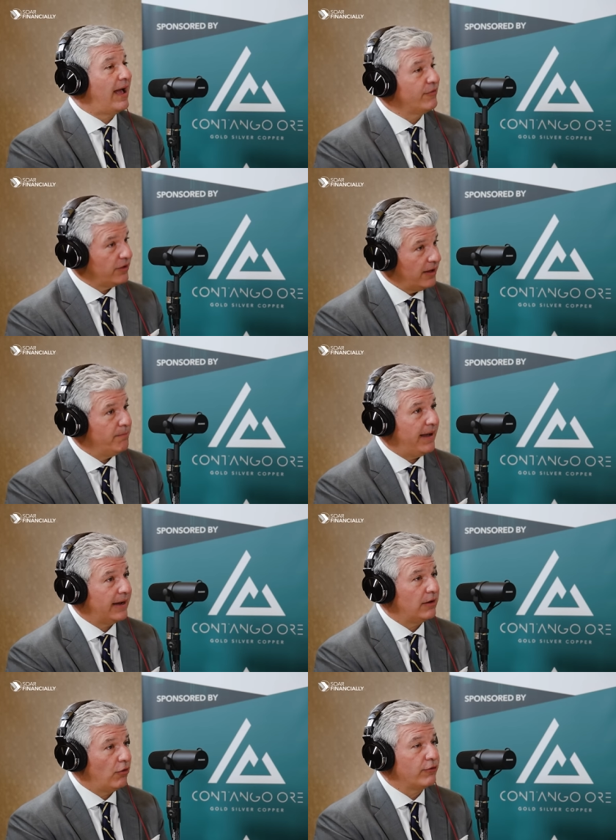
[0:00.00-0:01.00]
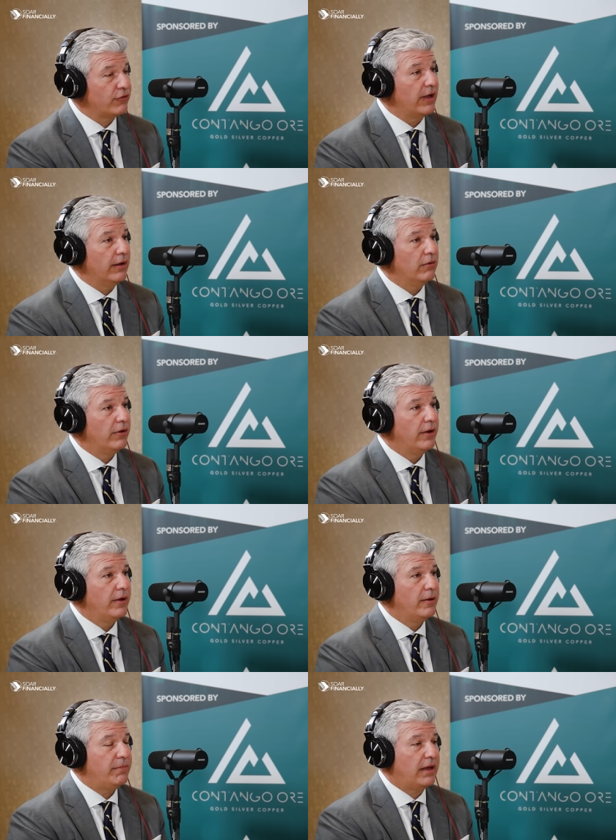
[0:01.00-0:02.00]
hasn't come back in large scale
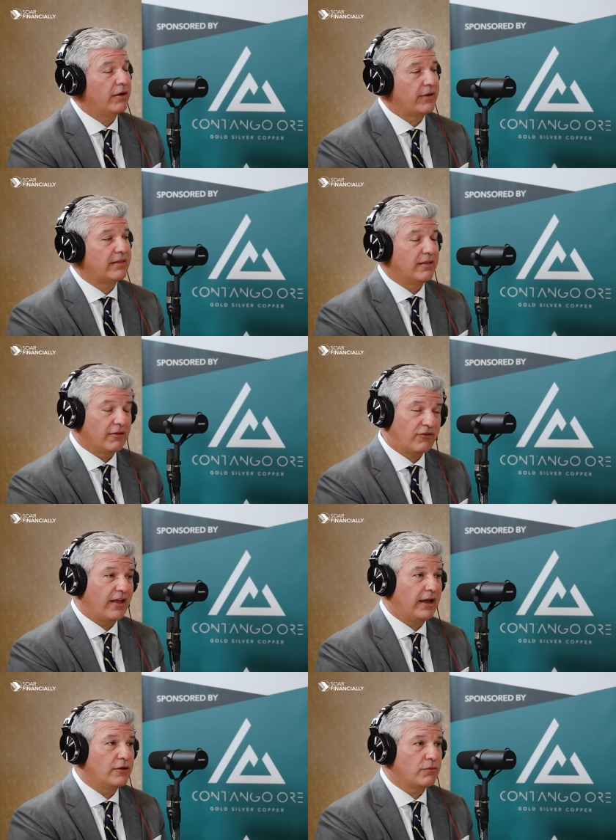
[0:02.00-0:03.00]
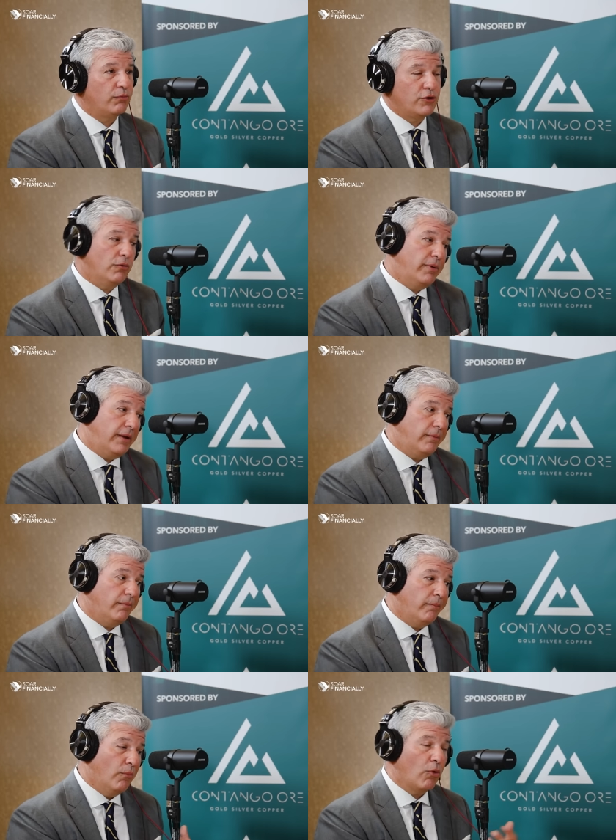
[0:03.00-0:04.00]
because at this stage, would you be
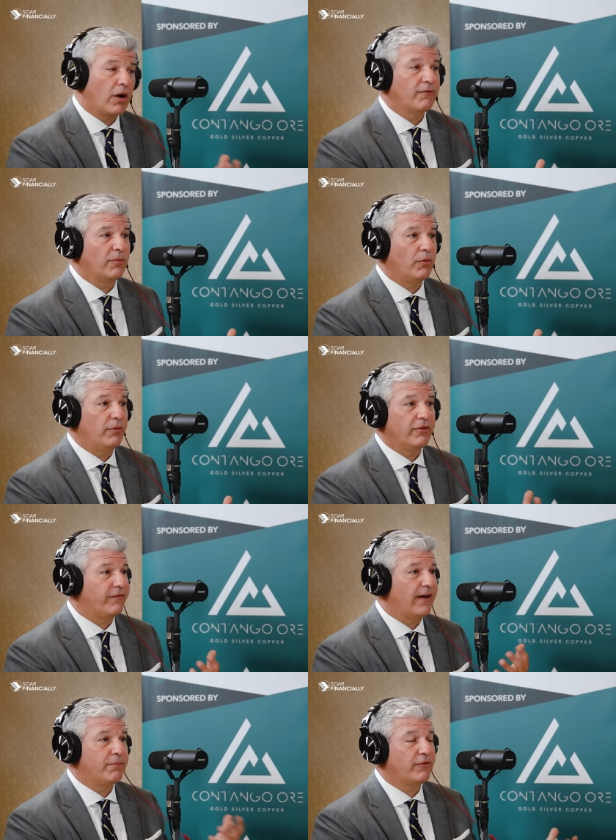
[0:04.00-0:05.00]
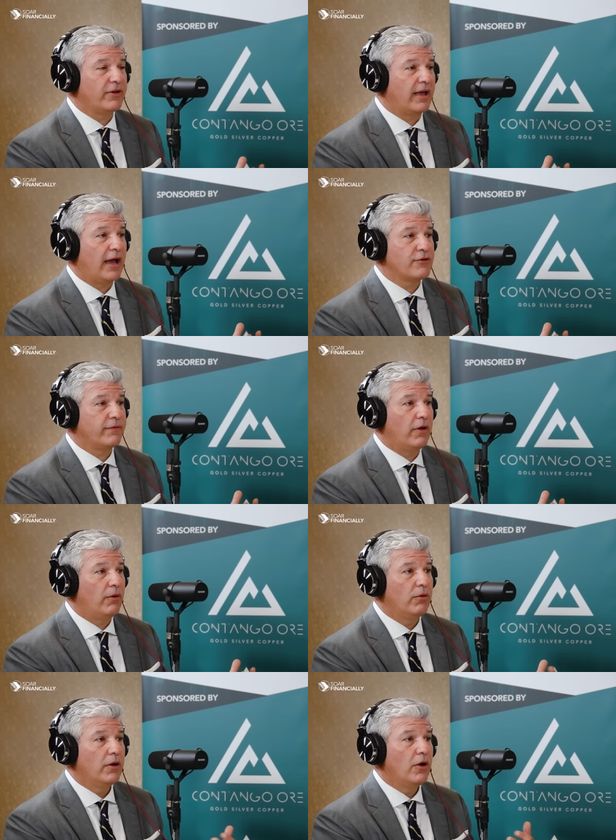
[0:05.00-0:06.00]
more comfortable with a 5% cash
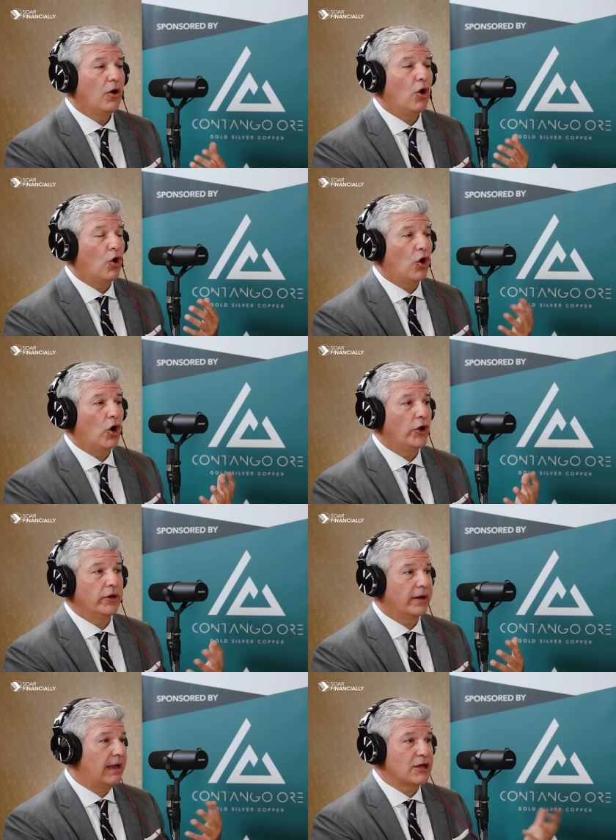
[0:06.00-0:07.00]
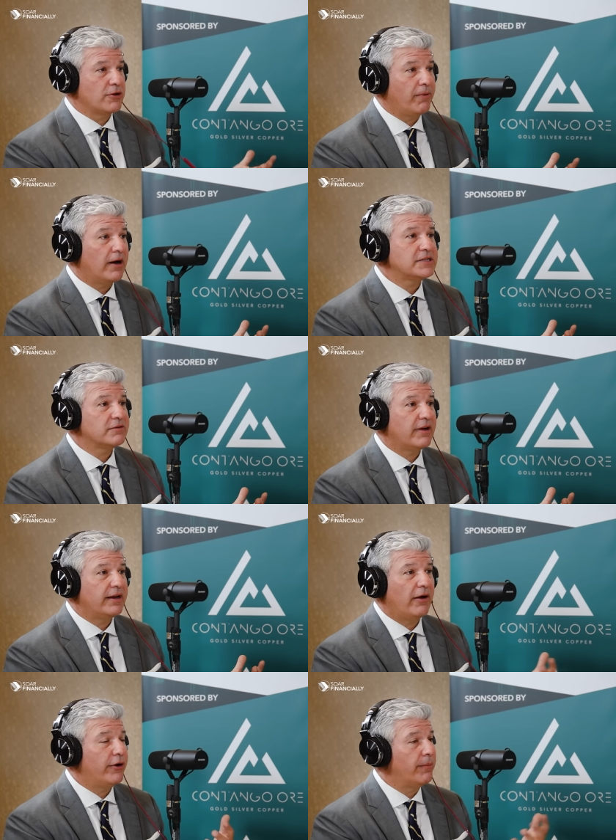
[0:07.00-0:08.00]
flow on a cash deposit
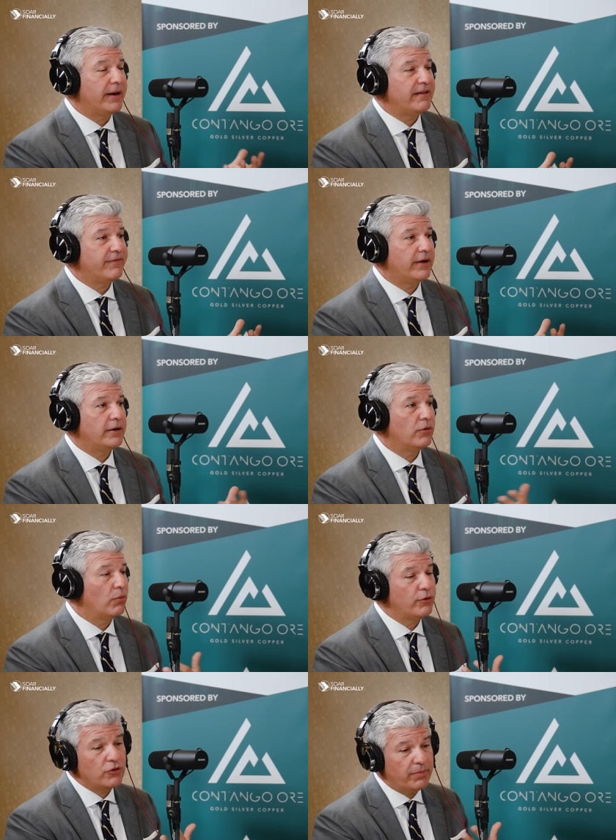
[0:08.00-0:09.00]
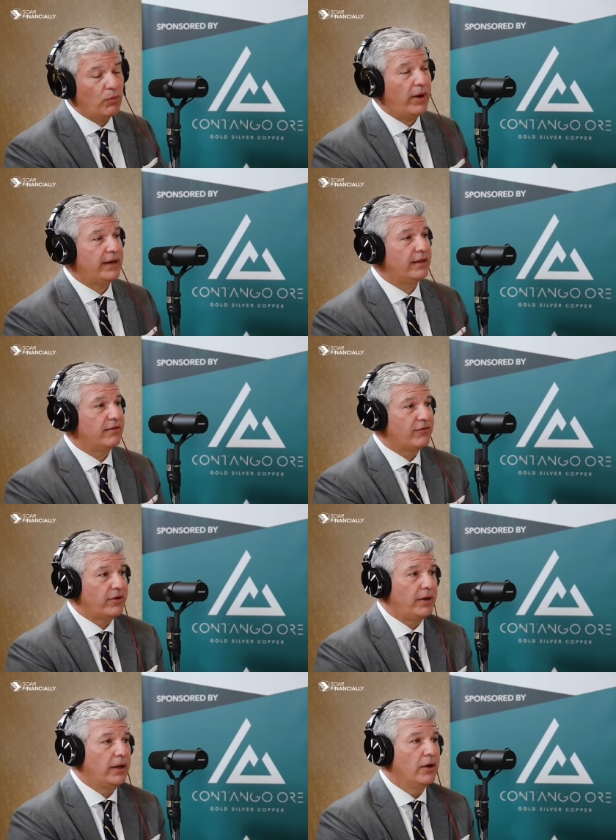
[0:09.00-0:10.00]
right now at a money fund, or would you be waiting to
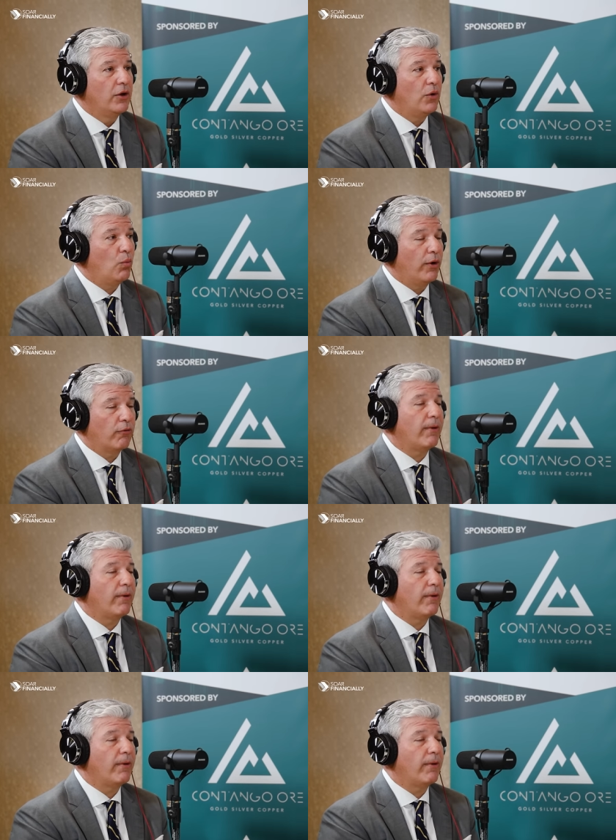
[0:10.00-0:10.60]
see where